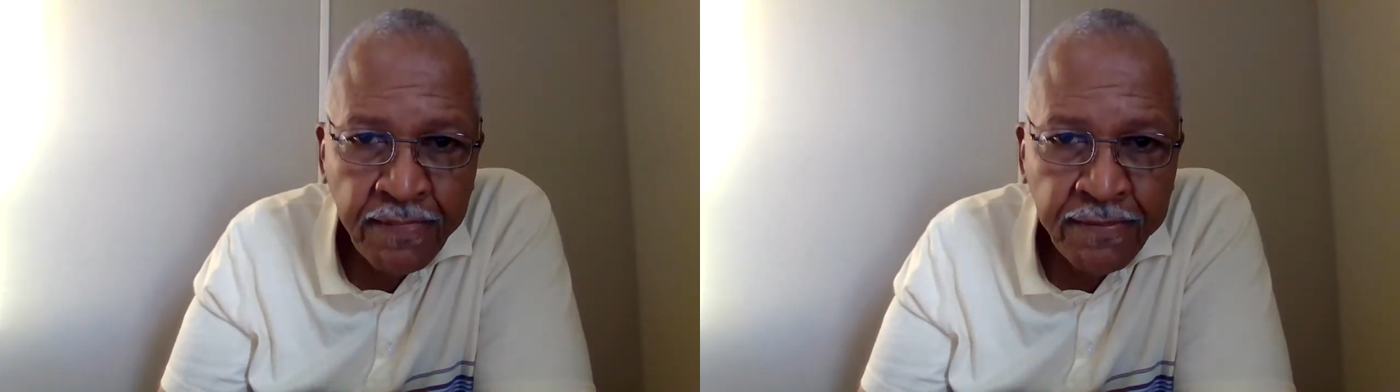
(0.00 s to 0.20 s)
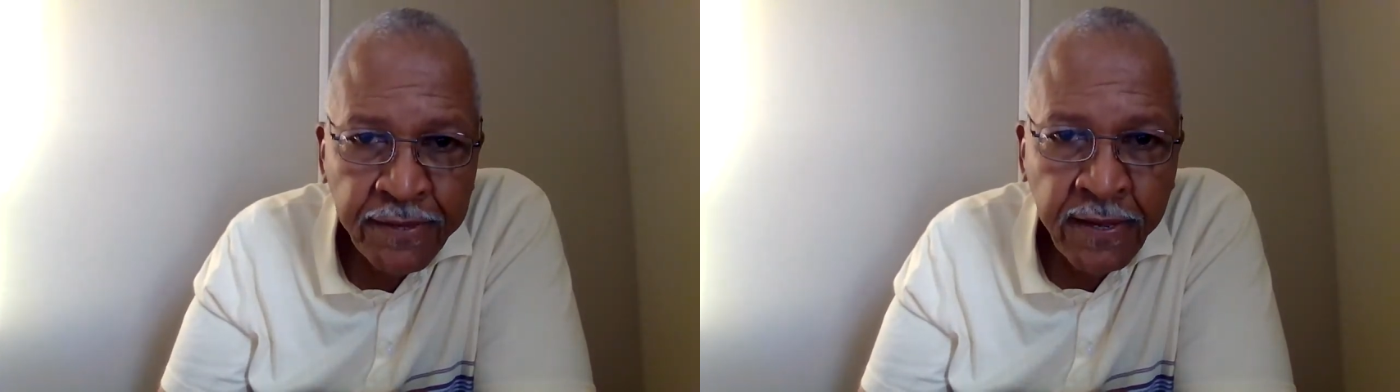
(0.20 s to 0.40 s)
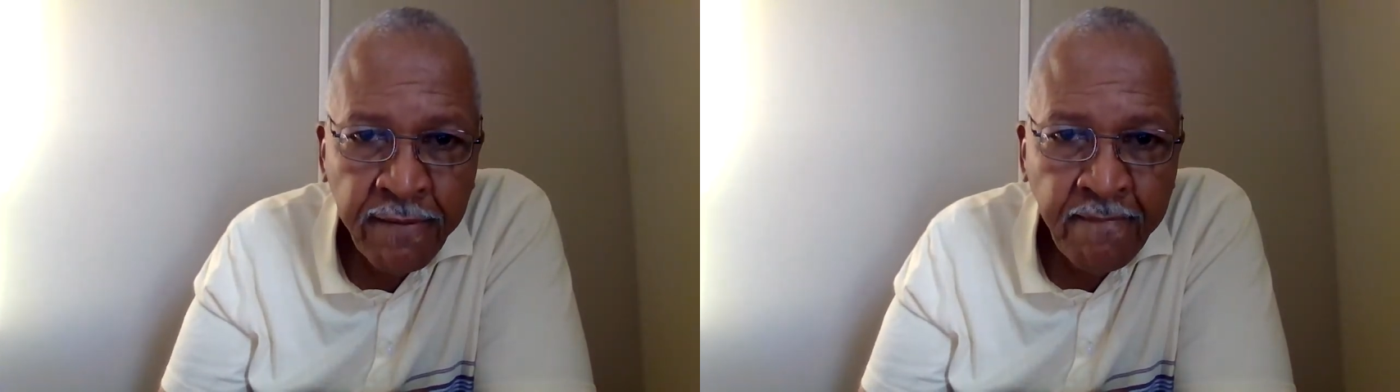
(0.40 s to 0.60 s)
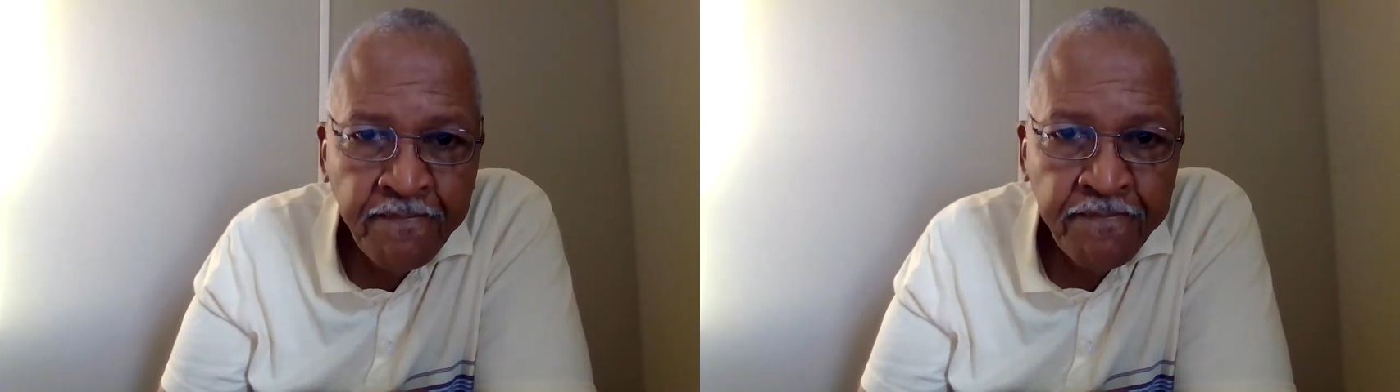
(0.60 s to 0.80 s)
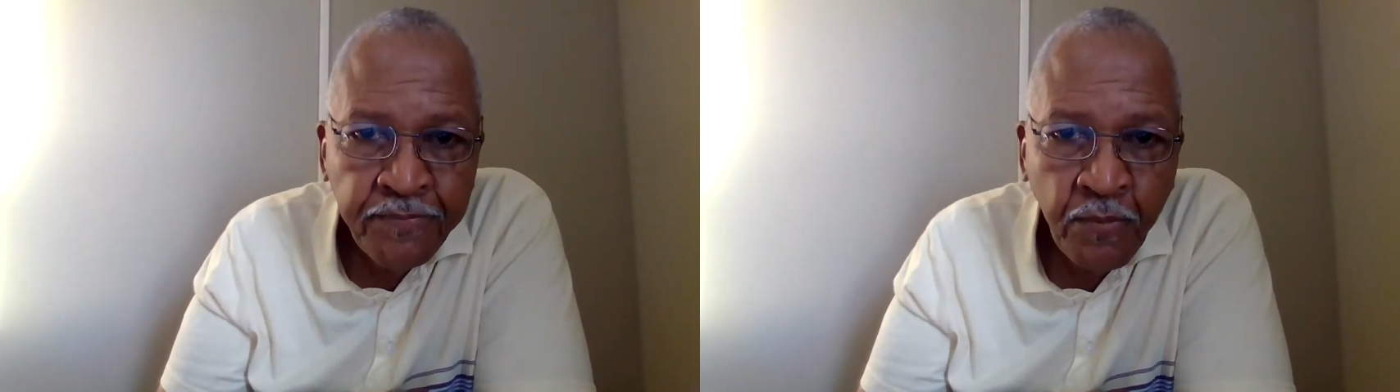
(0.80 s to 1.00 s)
Okay?
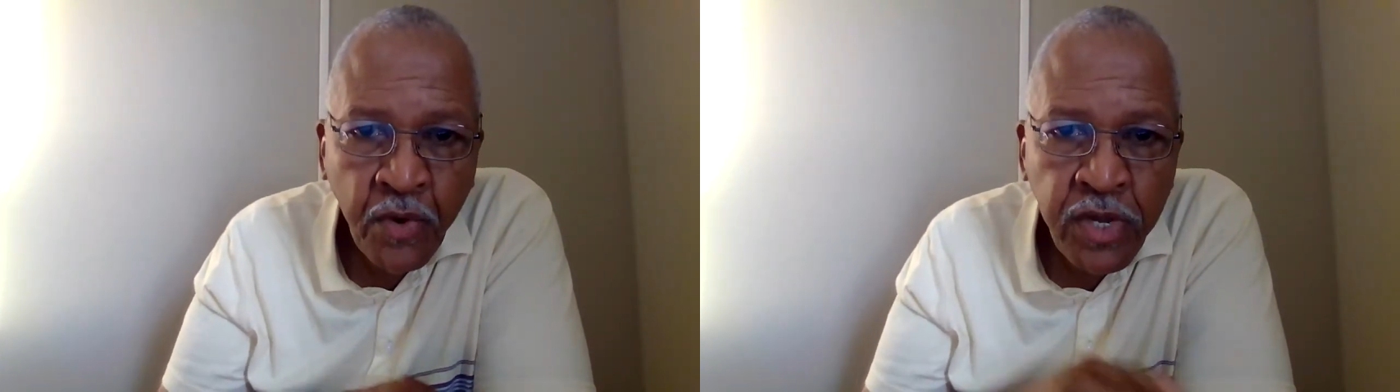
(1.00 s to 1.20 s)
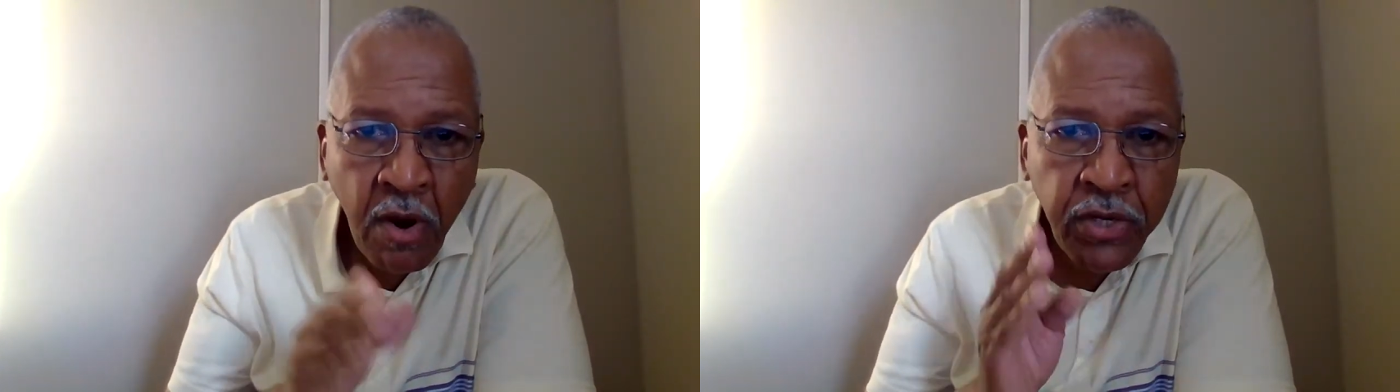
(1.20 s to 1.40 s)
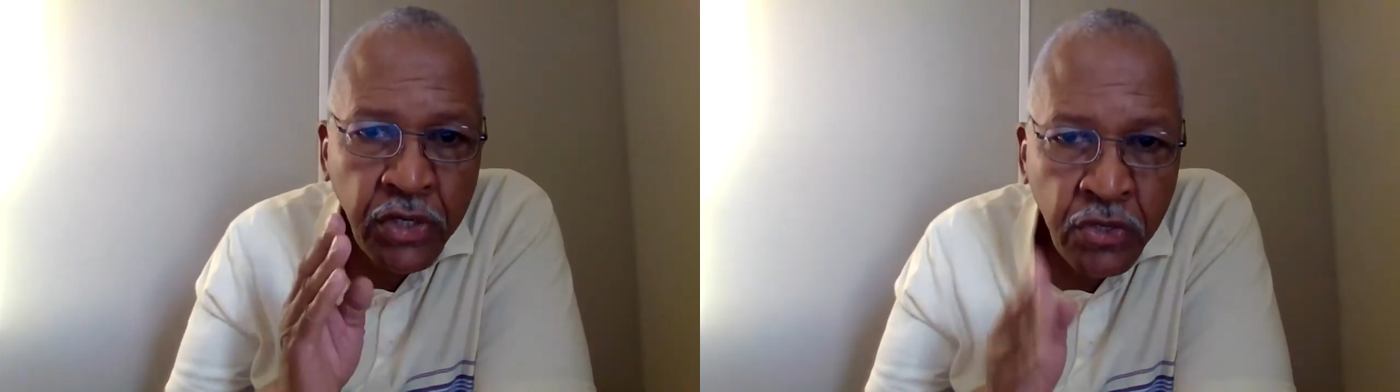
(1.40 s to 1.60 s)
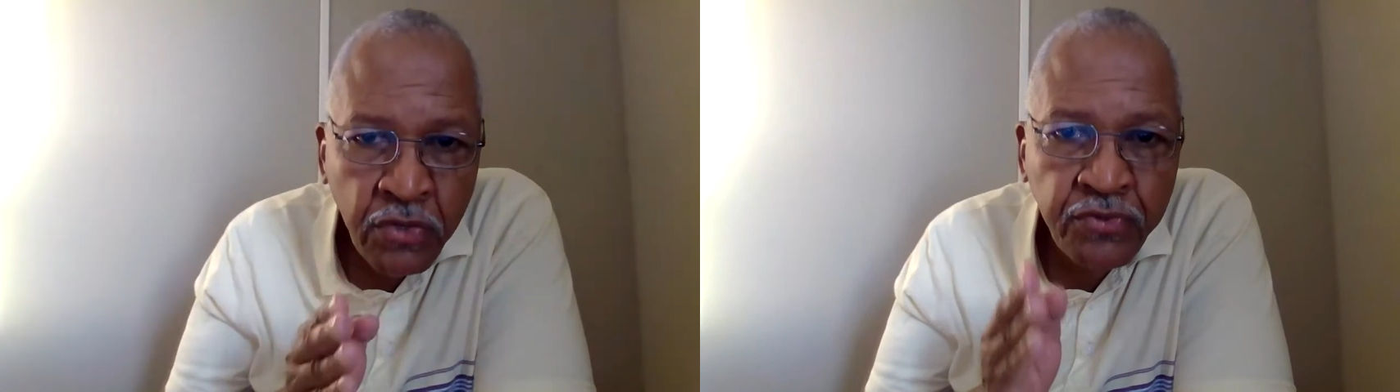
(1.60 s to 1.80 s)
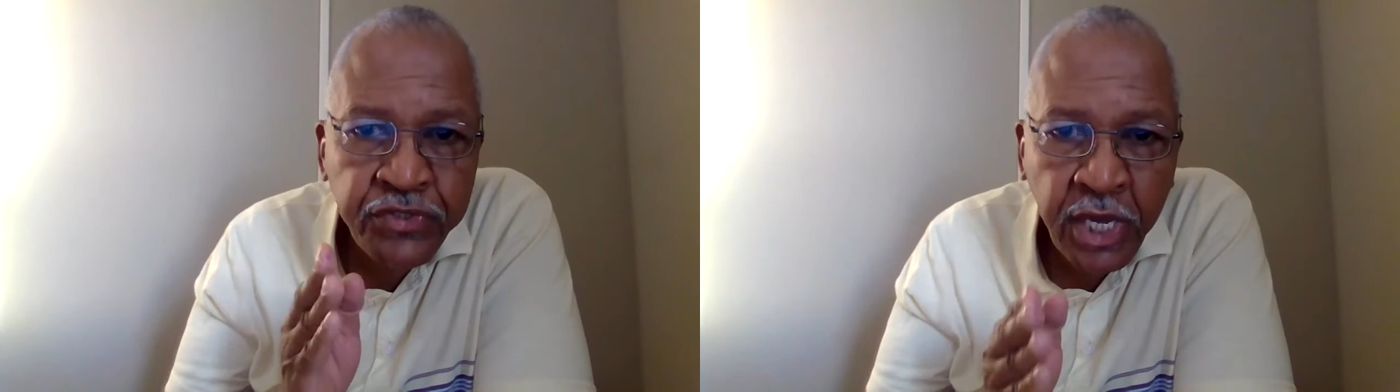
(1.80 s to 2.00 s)
We are
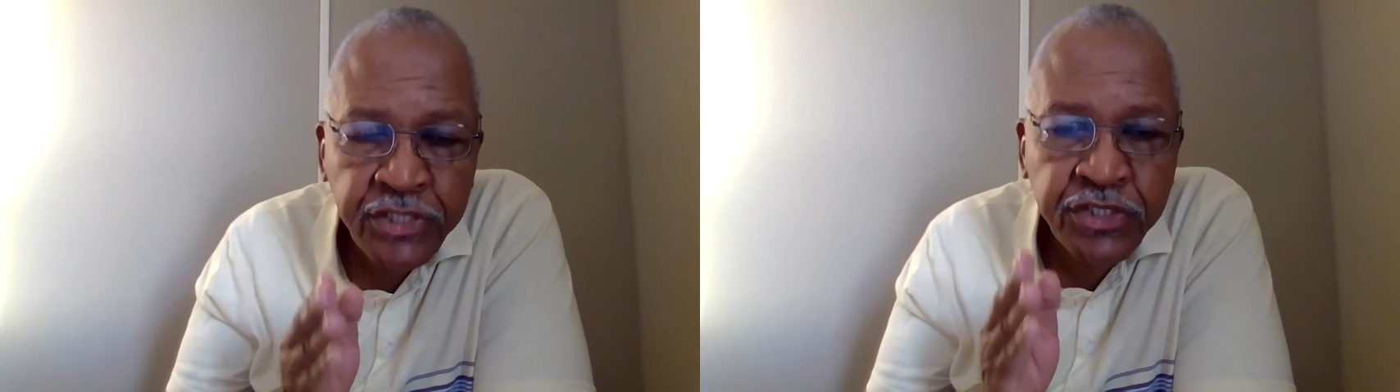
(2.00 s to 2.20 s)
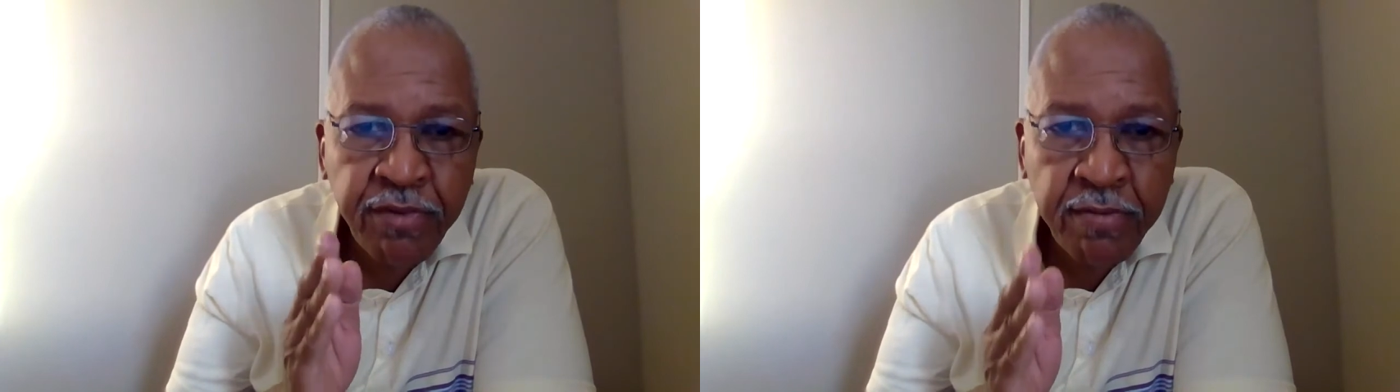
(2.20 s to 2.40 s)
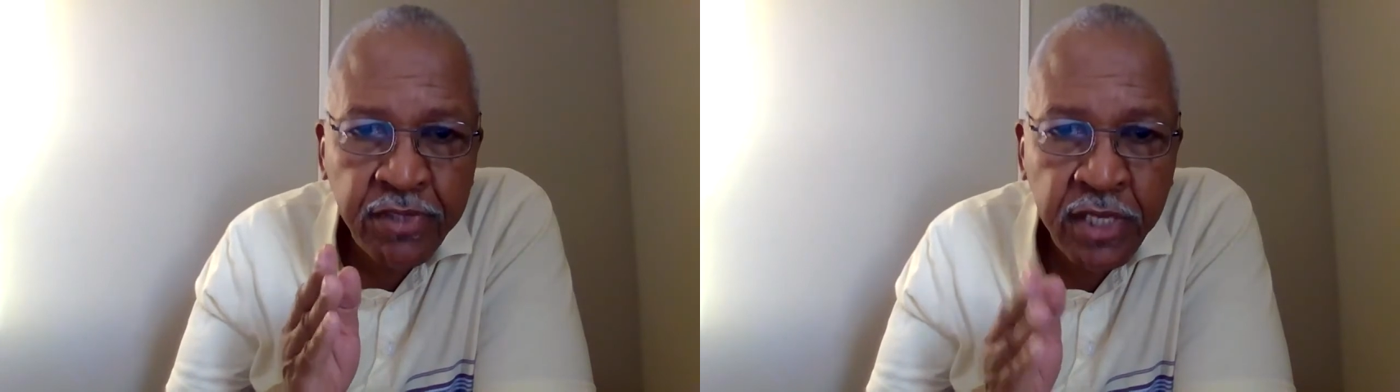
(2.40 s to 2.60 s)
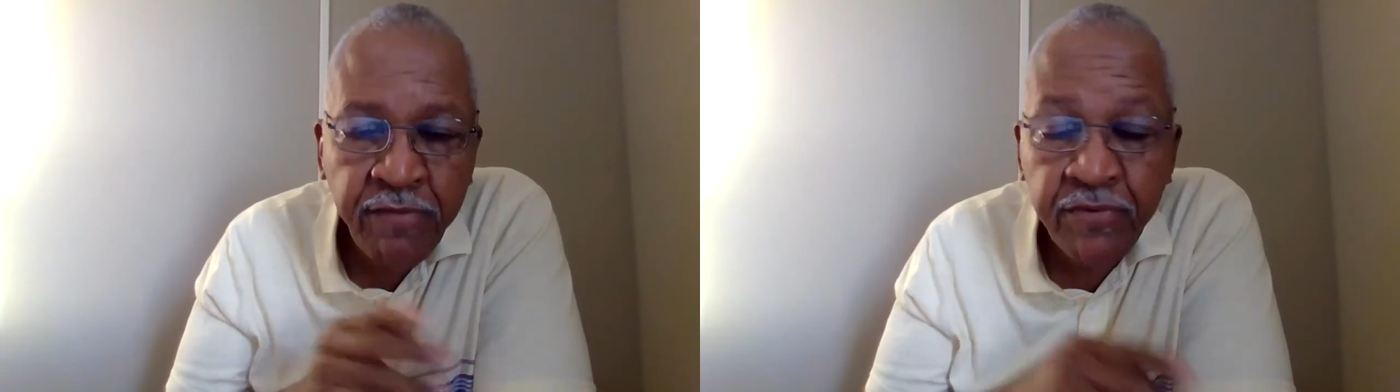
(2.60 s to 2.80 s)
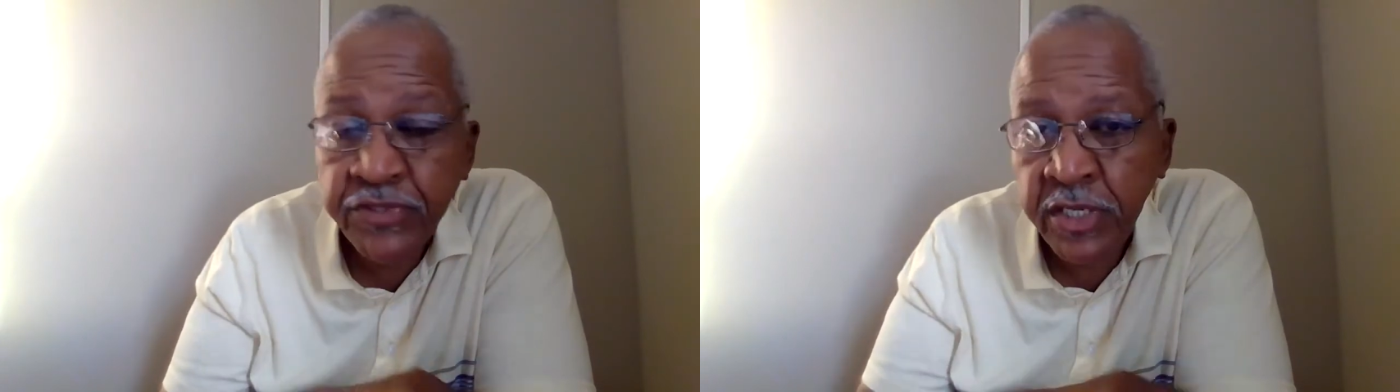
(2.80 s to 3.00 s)
New Testament believers.